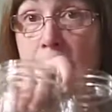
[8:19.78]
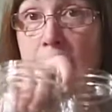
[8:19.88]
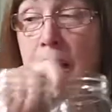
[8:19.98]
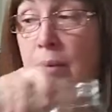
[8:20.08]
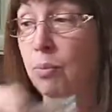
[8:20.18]

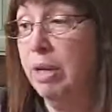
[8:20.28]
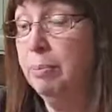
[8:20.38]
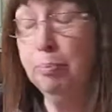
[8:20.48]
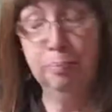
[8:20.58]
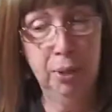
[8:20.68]
Um,
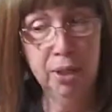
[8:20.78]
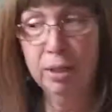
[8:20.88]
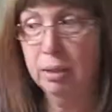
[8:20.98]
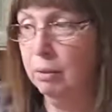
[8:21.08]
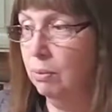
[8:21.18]
we
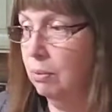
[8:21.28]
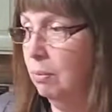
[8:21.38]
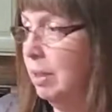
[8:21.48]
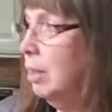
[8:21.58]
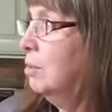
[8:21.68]
put
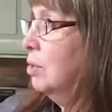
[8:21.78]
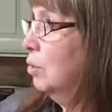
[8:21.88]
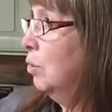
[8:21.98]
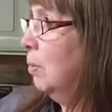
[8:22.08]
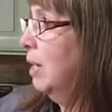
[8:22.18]
one of those
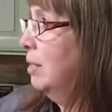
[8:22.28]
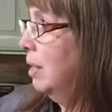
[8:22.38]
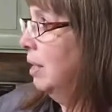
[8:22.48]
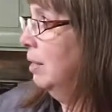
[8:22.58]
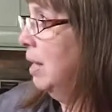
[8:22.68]
little
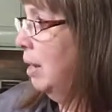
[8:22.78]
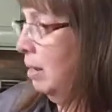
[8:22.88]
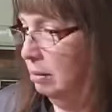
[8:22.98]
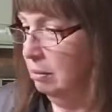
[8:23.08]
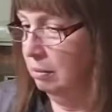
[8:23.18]
crates in
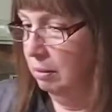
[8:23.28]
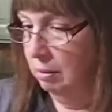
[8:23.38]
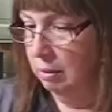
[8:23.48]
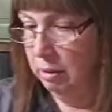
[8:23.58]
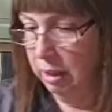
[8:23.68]
the
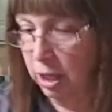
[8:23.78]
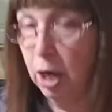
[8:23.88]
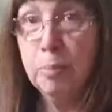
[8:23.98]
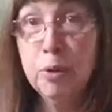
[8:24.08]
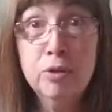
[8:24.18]
in
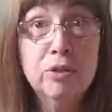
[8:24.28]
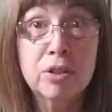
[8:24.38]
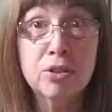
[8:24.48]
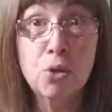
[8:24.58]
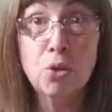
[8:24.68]
our booth
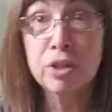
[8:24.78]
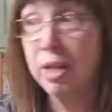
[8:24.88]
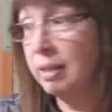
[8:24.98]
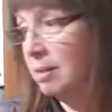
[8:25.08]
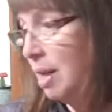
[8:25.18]
and it sold the
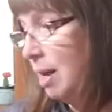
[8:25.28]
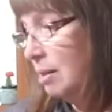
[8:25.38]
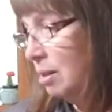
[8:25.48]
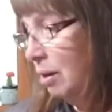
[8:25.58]
next day.